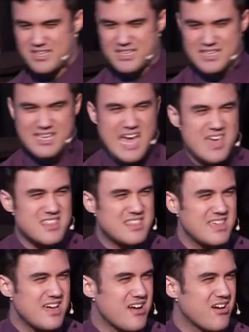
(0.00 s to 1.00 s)
it get
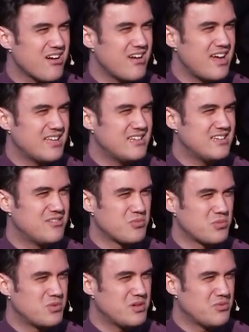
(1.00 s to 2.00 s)
there, and
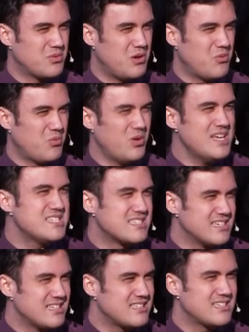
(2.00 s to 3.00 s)
what was
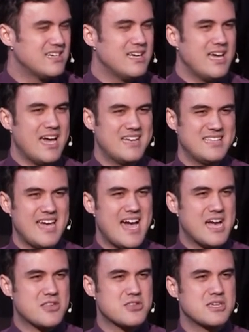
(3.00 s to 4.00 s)
it? And they
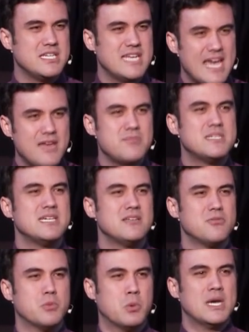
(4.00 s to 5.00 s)
actually named it,
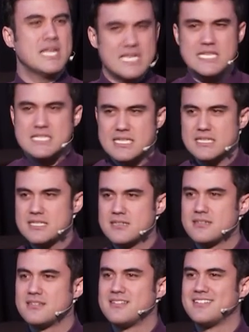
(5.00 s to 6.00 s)
what is
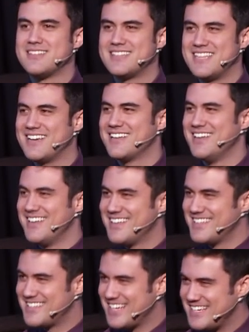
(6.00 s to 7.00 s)
it?
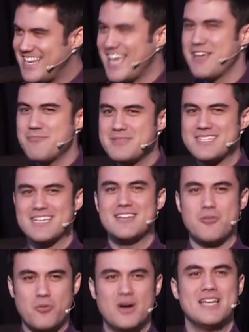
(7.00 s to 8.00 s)
They named
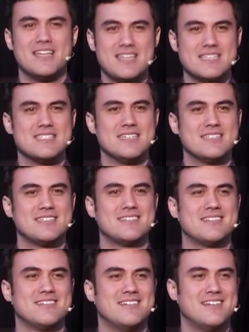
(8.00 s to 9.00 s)
it, what is it?
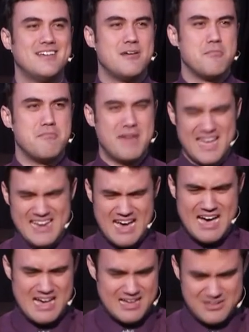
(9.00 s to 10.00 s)

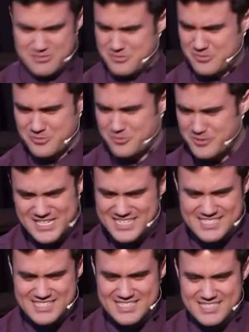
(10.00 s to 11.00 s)
Manna, what
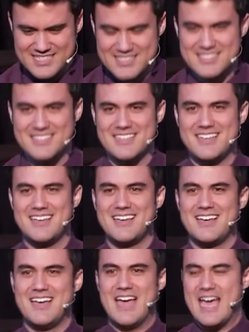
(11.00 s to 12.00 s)
is this?
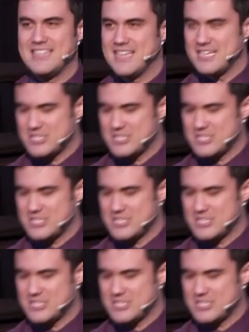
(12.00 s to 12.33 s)
And they